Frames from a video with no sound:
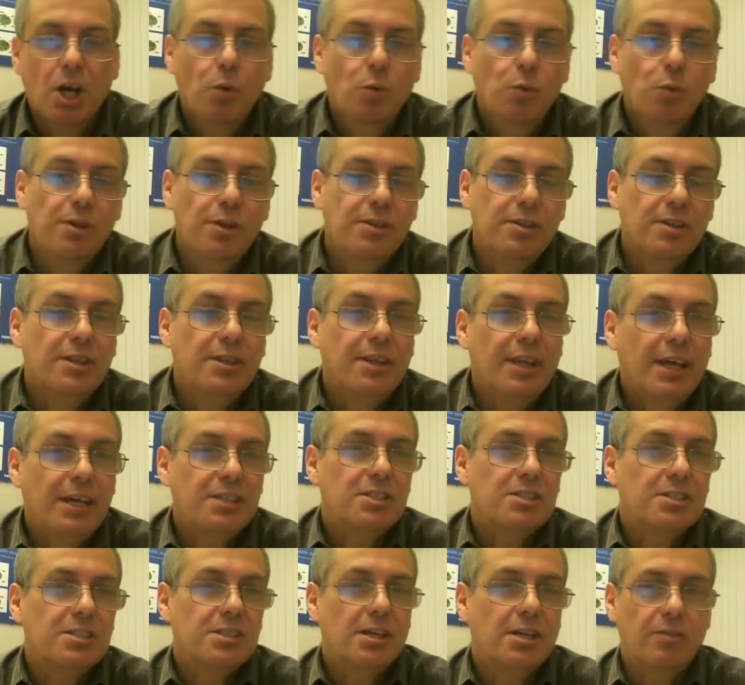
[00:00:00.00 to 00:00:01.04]
with the
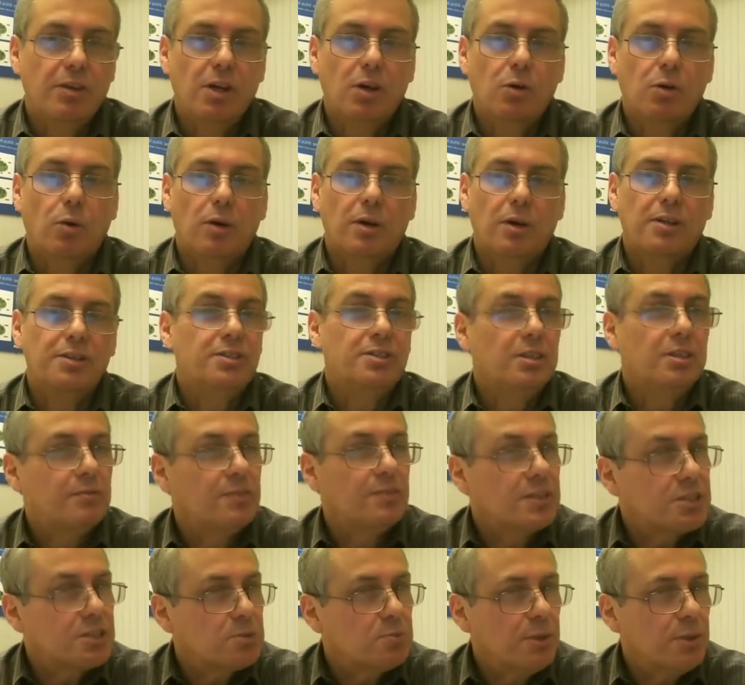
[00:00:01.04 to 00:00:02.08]
necessary quality of
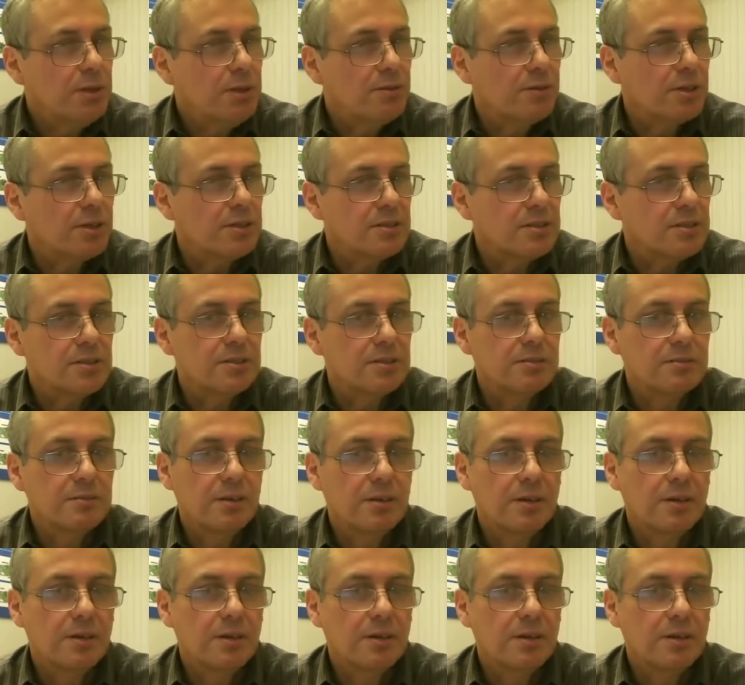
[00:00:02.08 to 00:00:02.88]
experience.